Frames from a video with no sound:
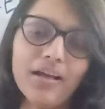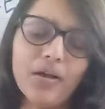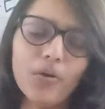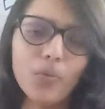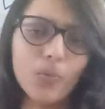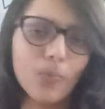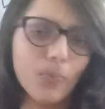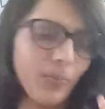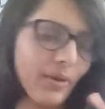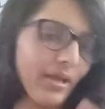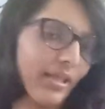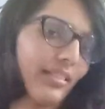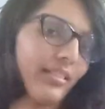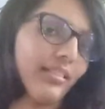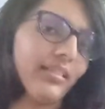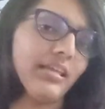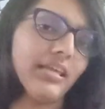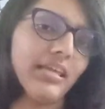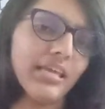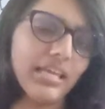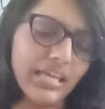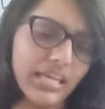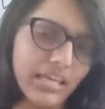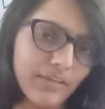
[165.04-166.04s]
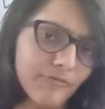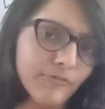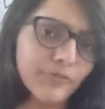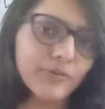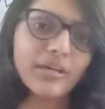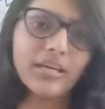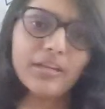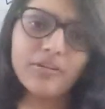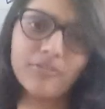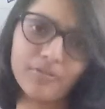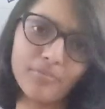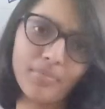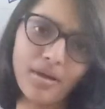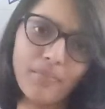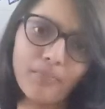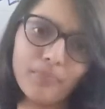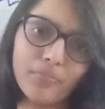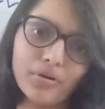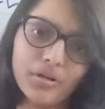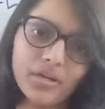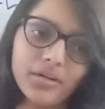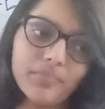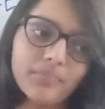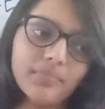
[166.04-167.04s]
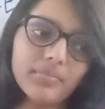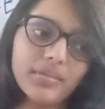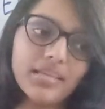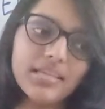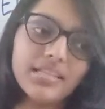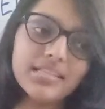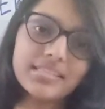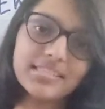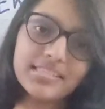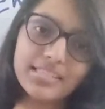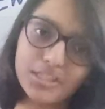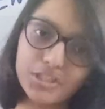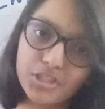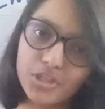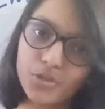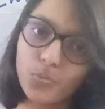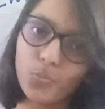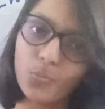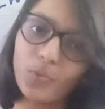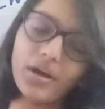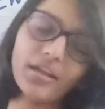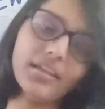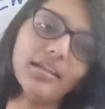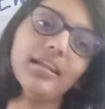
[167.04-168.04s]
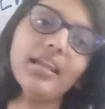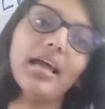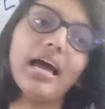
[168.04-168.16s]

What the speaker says: Well, if you can remember, in session 1,